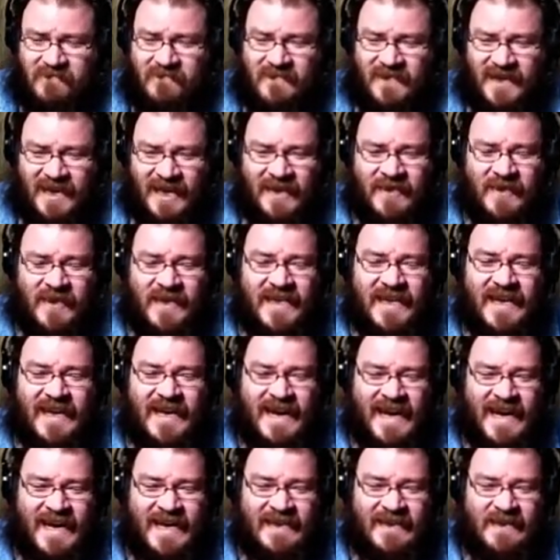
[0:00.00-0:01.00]
I think I
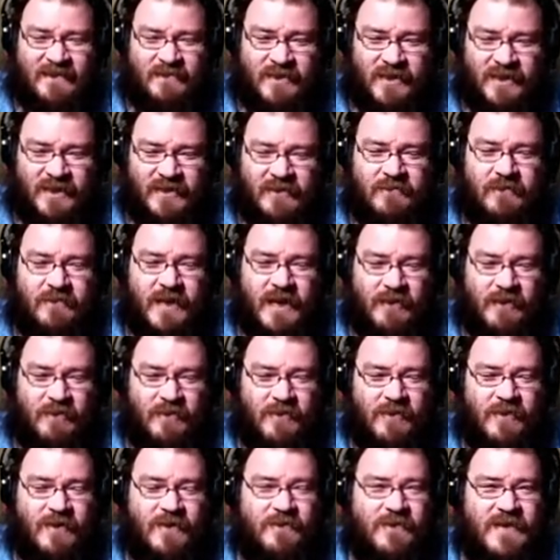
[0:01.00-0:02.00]
hate the buttered
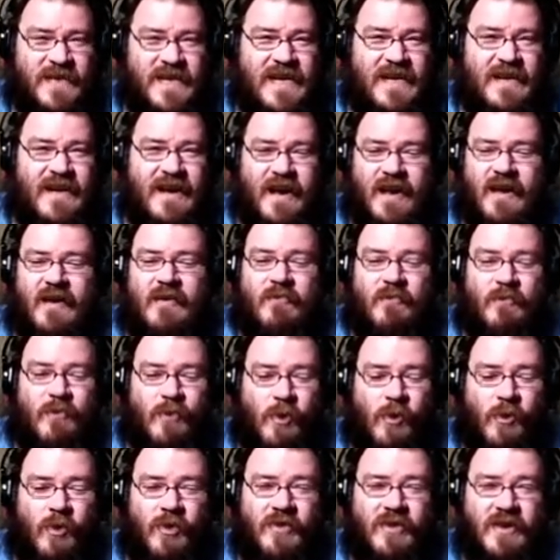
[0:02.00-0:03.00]
popcorn bean
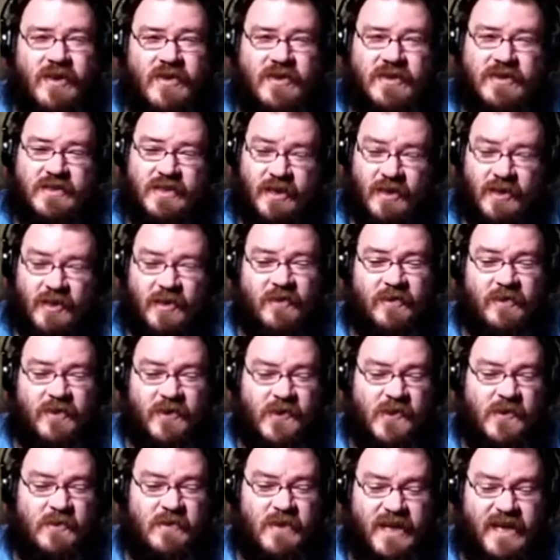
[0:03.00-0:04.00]
more than the dog
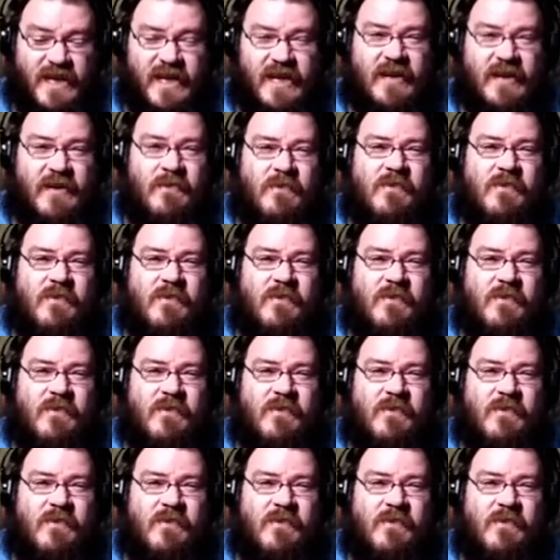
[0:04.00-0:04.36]
food bean.